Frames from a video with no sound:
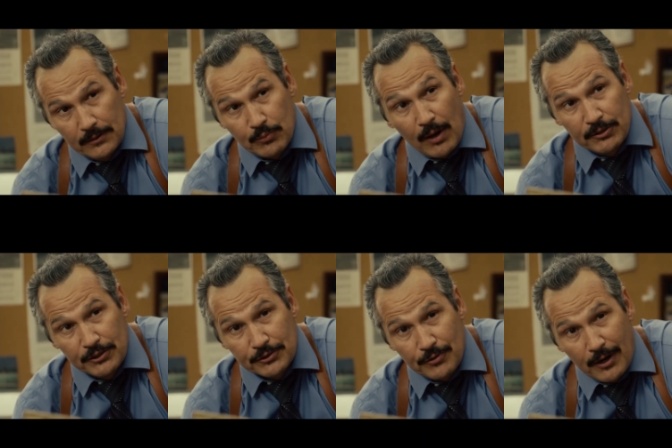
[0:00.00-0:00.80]
He's
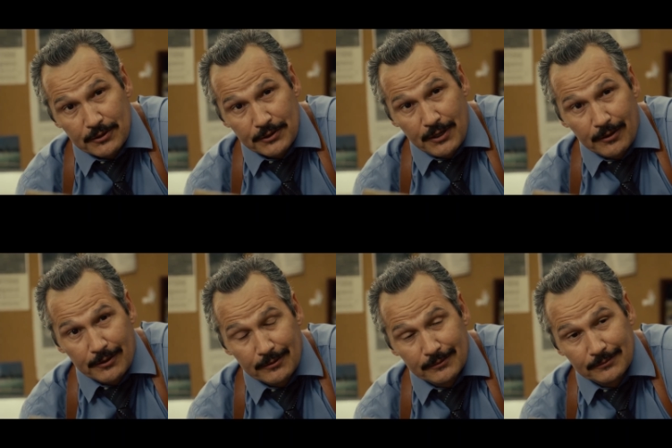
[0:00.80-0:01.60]
probably just trying to scare
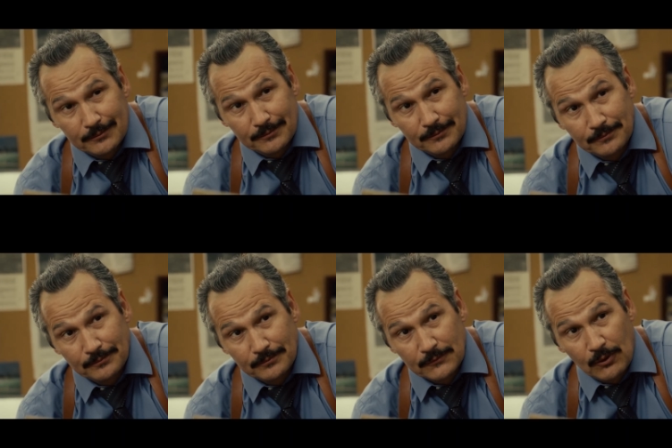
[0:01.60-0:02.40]
you.
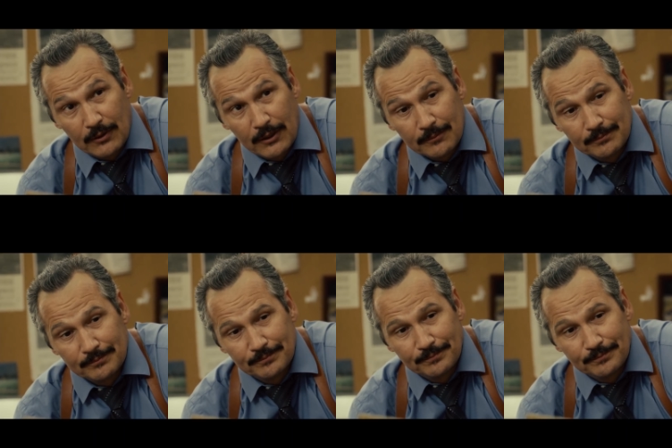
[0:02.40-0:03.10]
Don't let him.